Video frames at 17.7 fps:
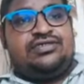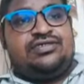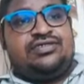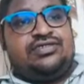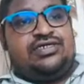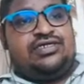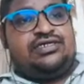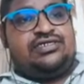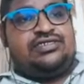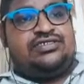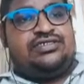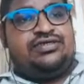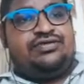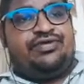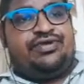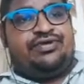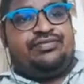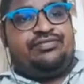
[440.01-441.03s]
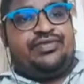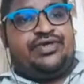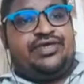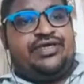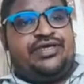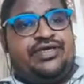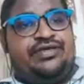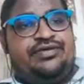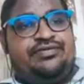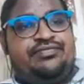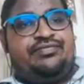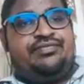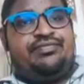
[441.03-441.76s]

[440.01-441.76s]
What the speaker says: That is given by